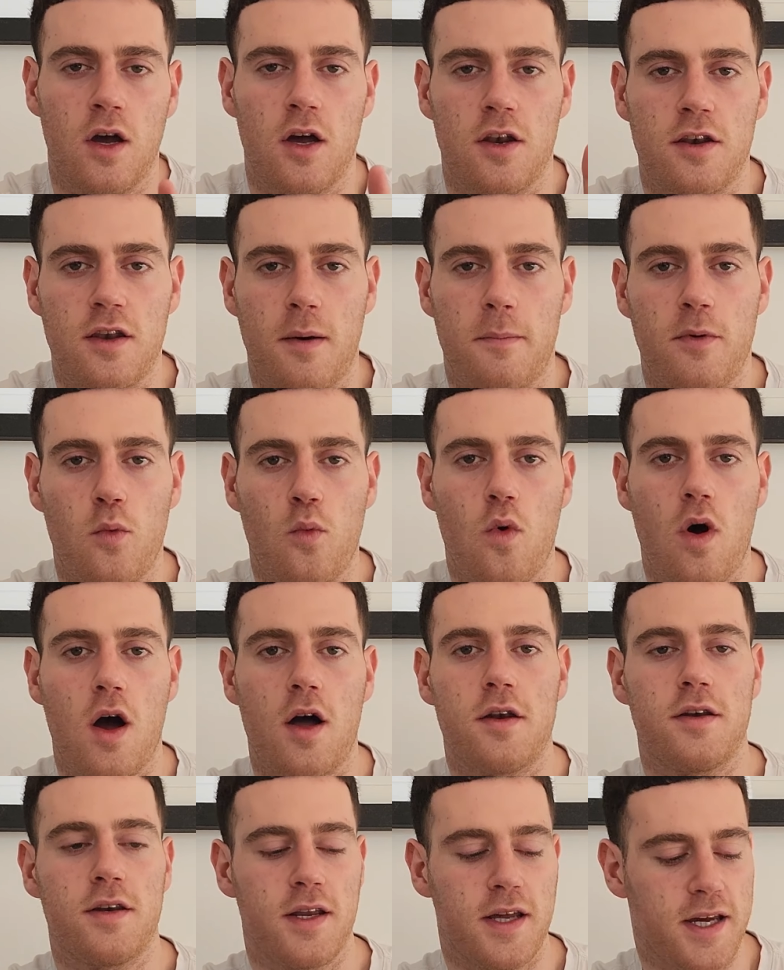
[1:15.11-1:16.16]
Number
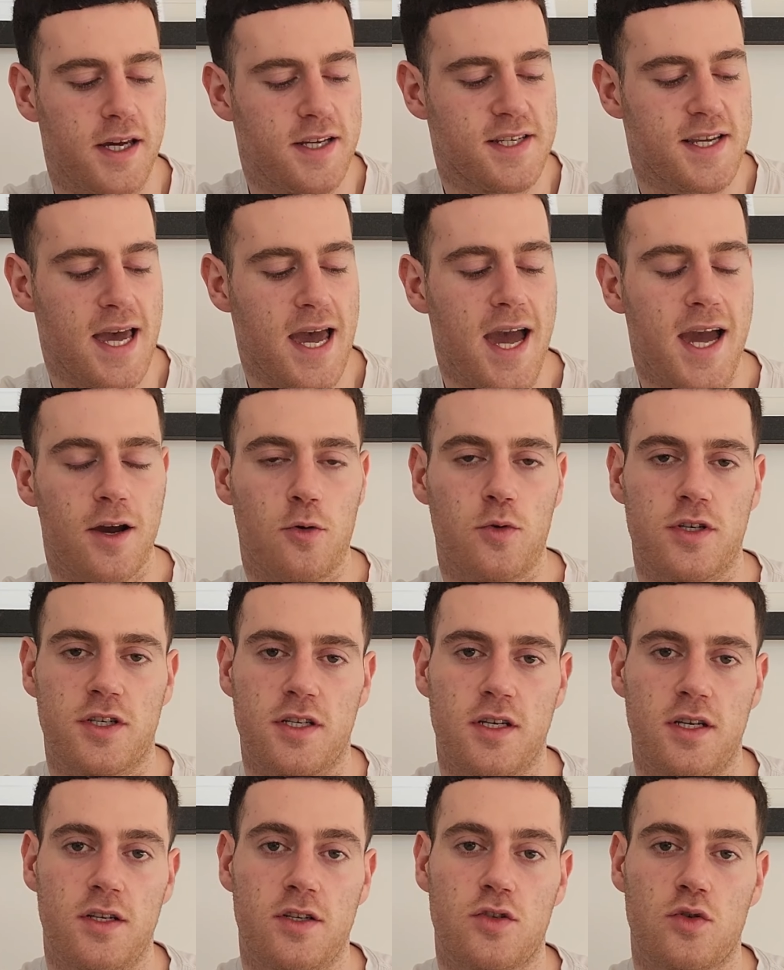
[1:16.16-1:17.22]
one is
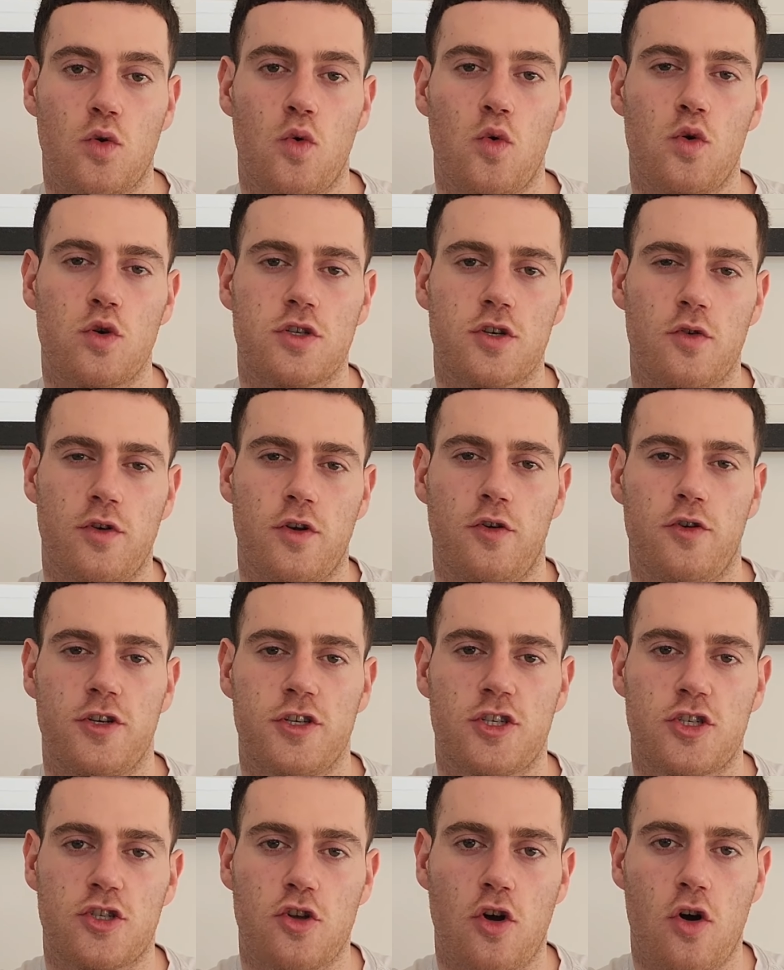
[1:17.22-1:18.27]
equities, also known as
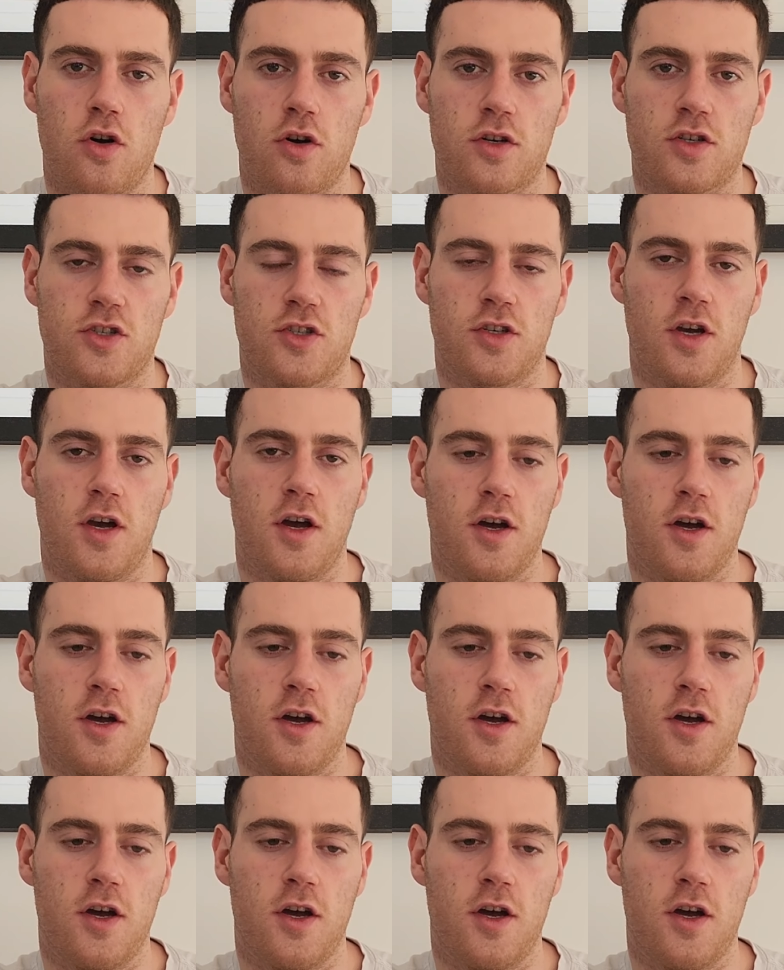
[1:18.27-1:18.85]
stocks.